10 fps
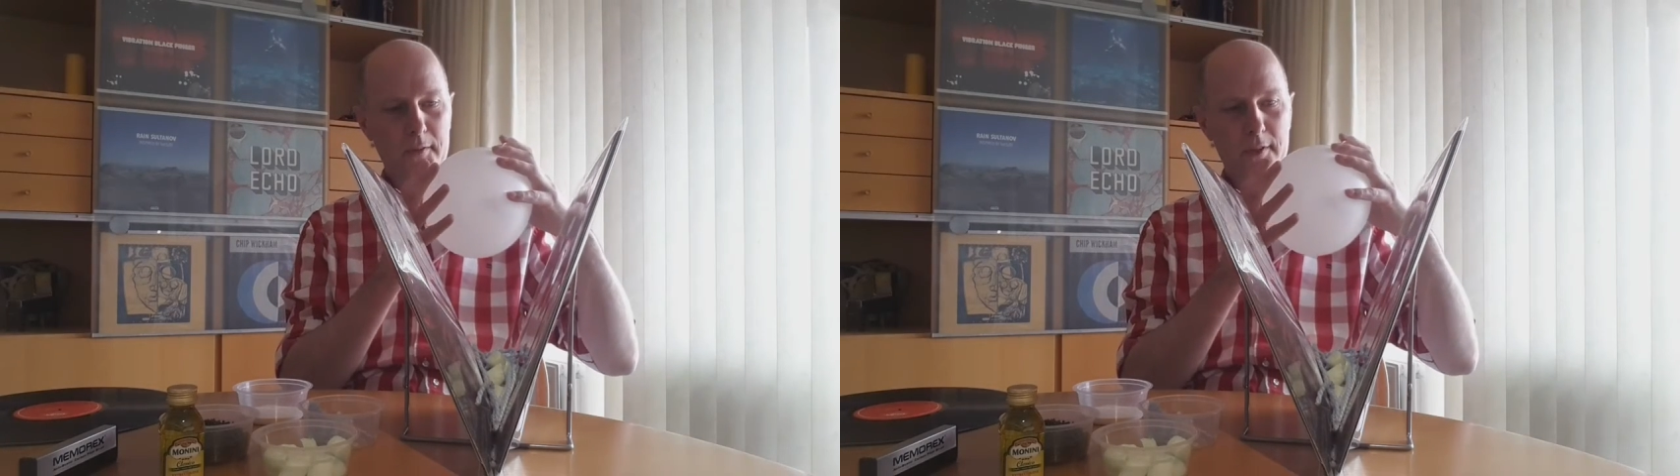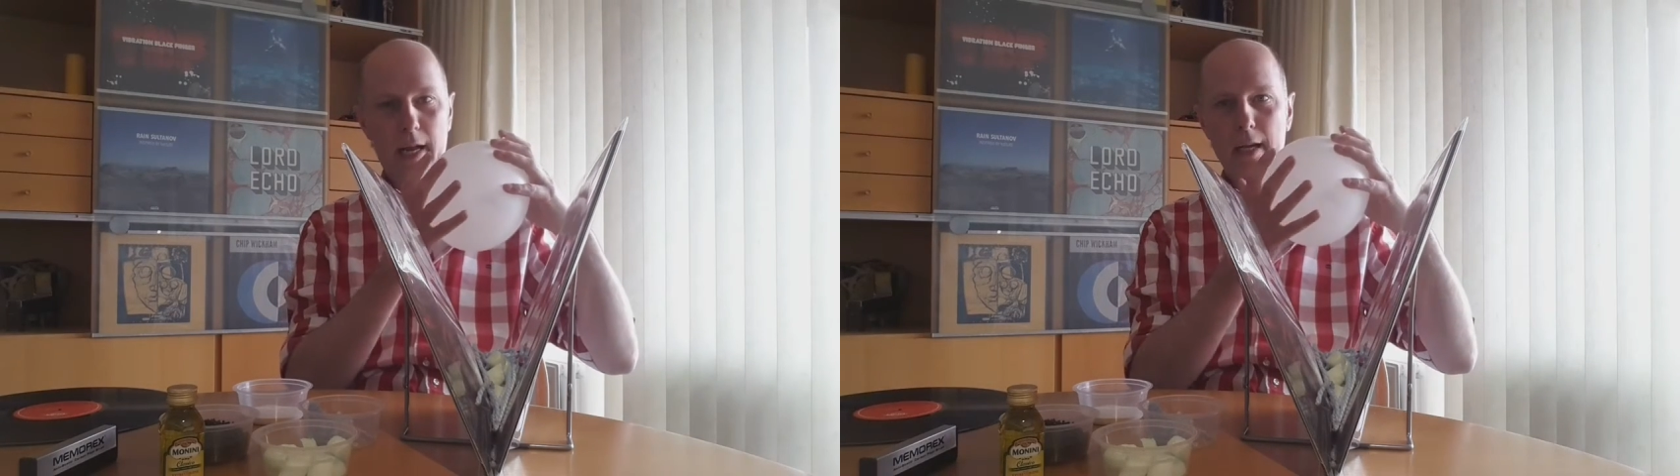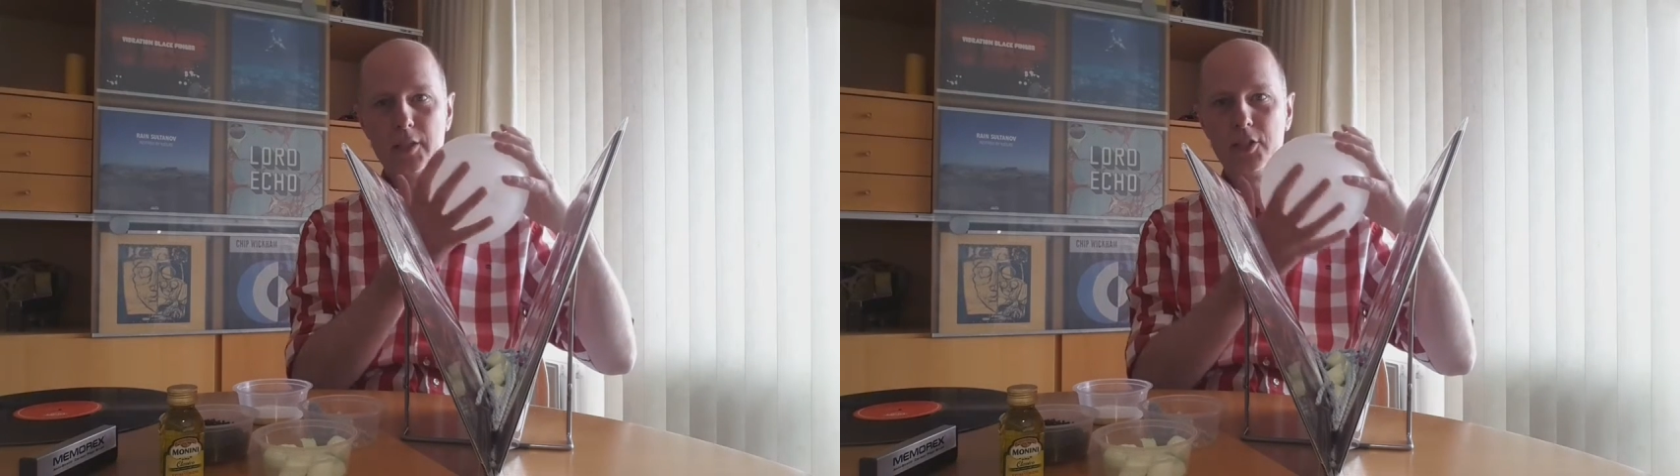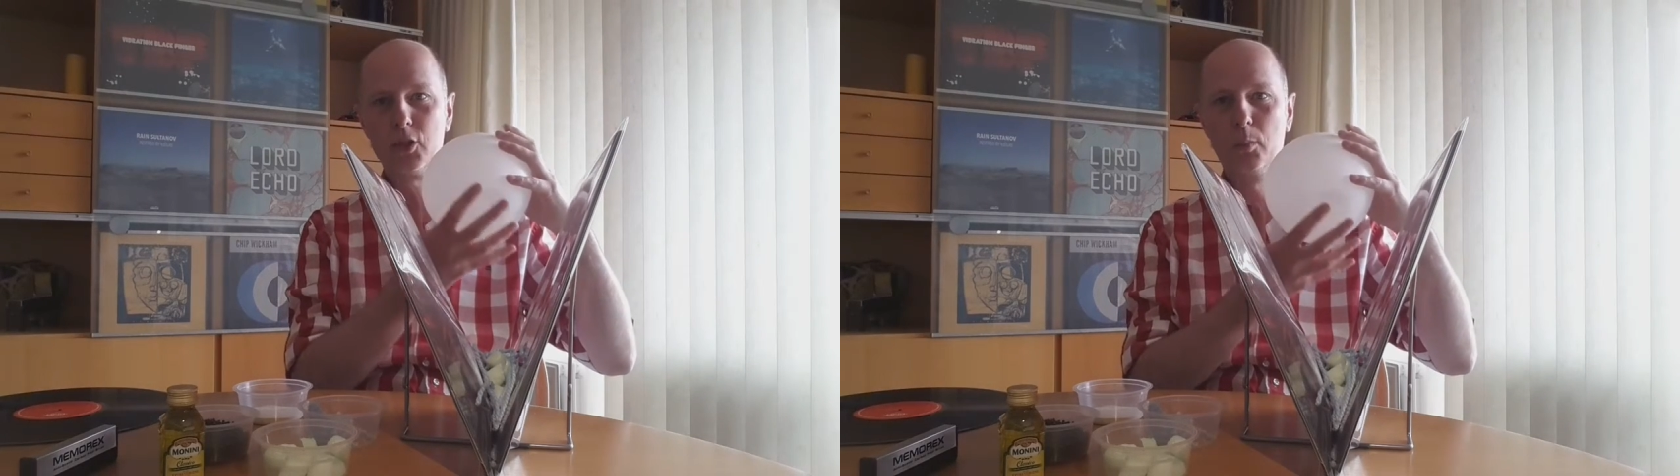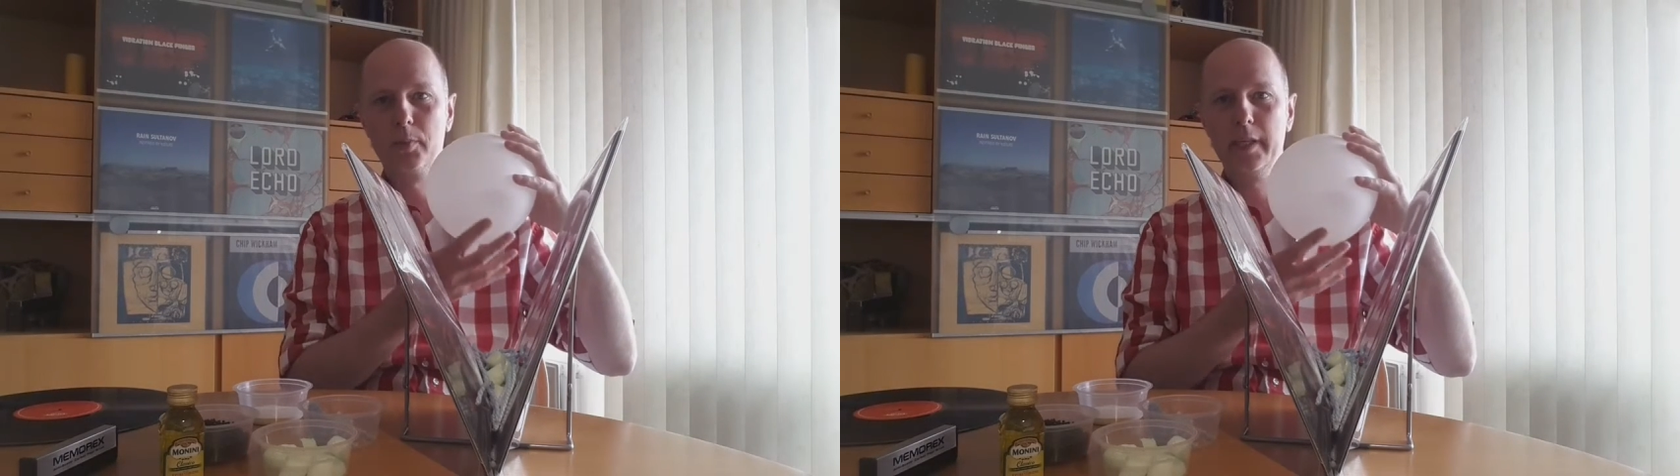stylus is
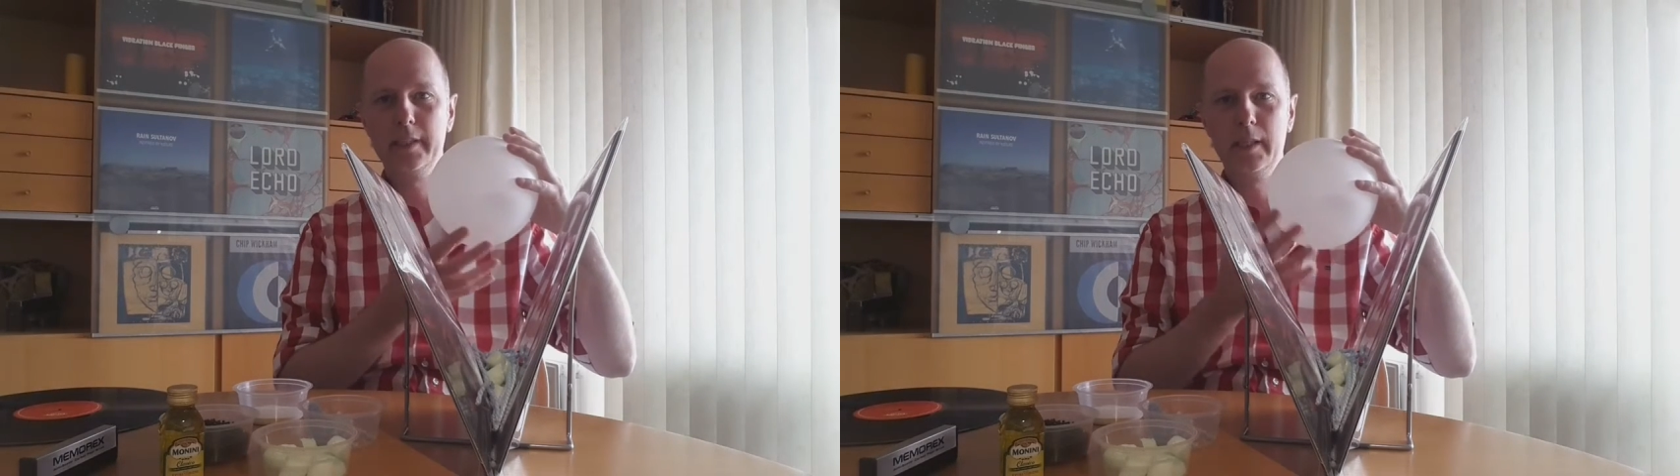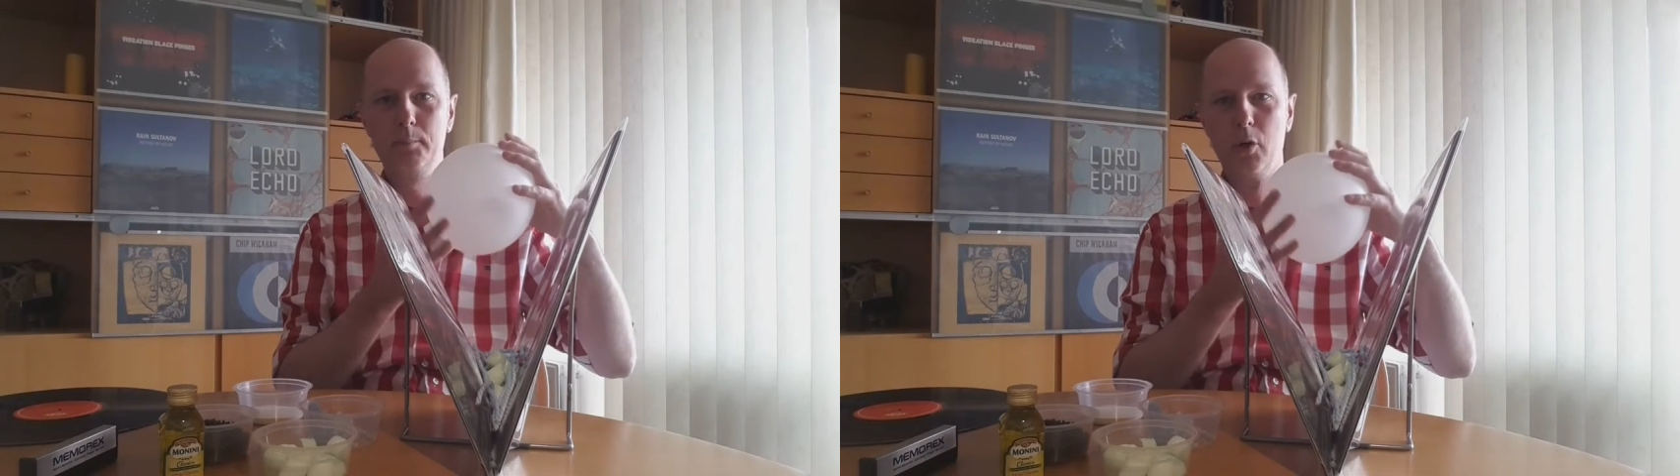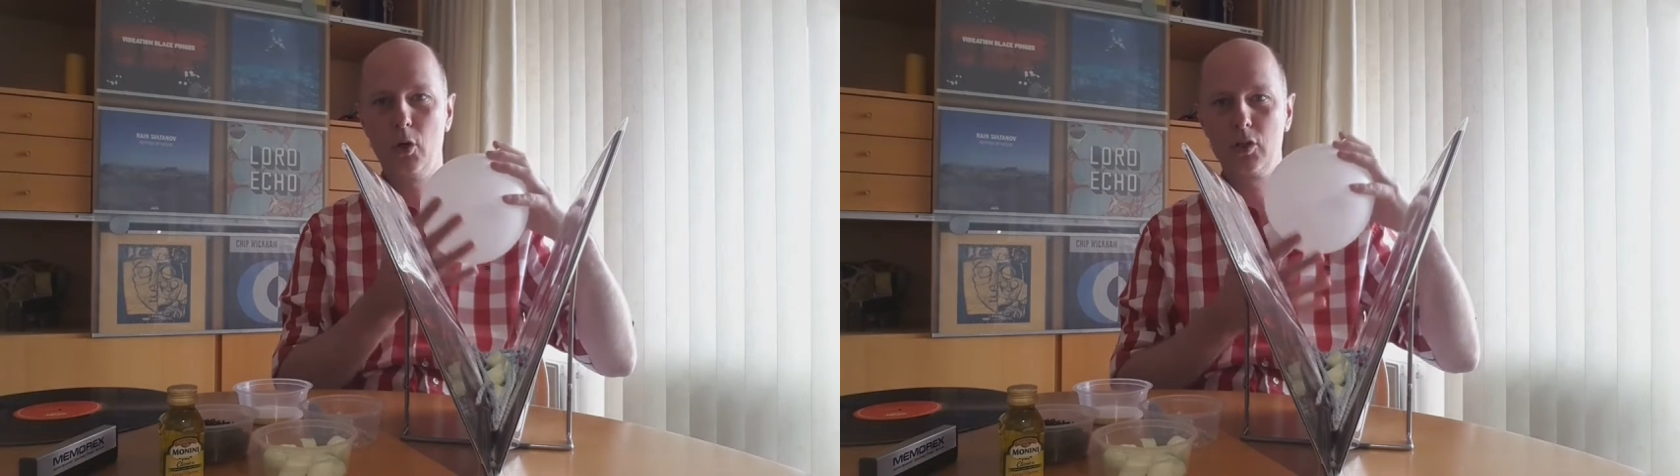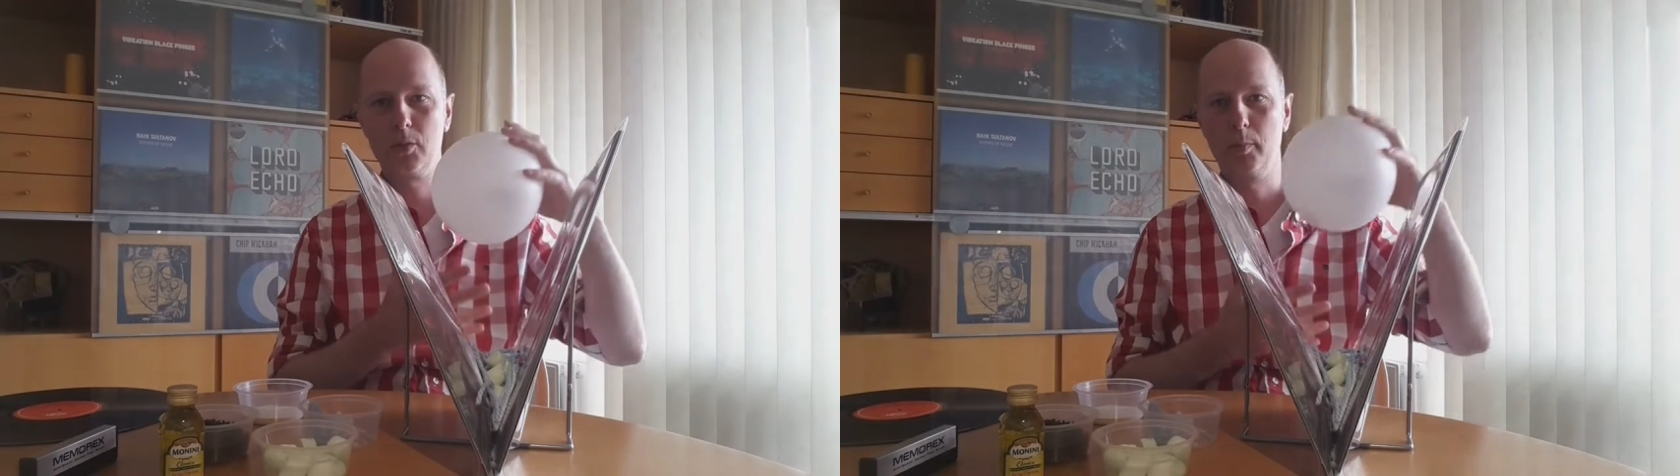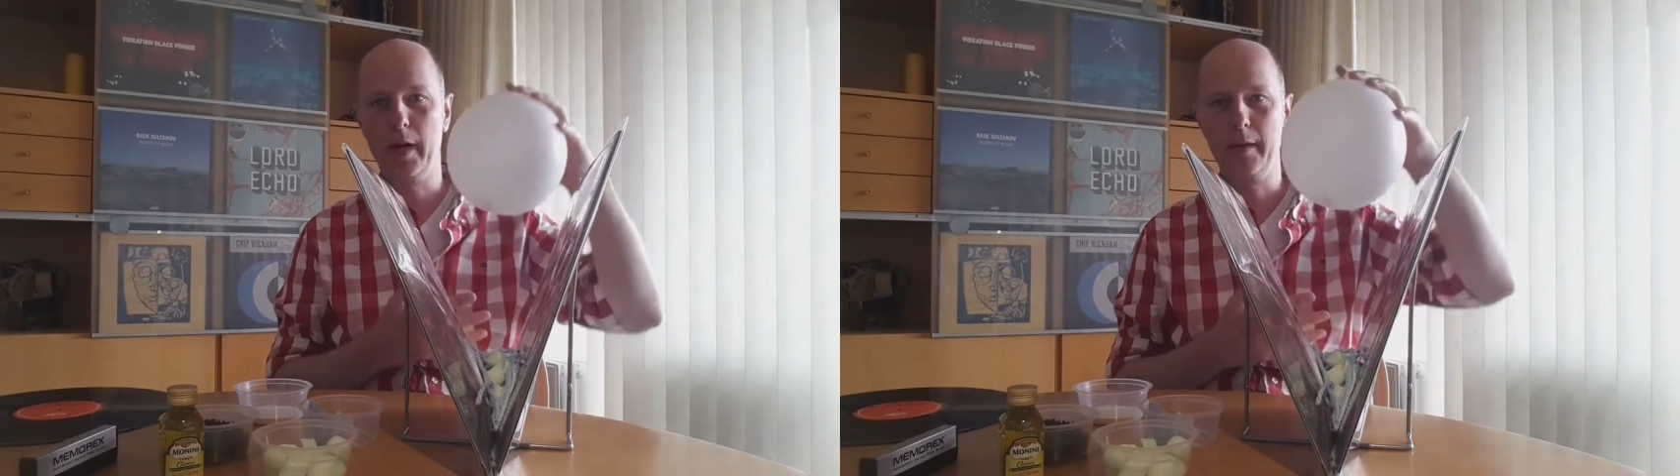completely
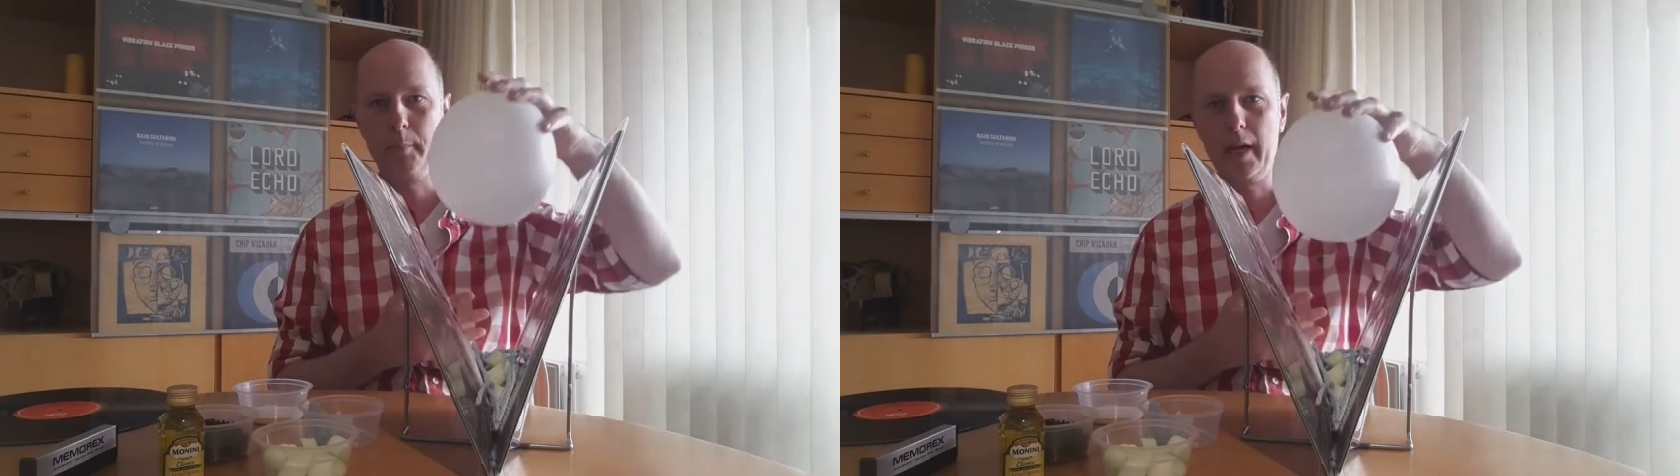blocked by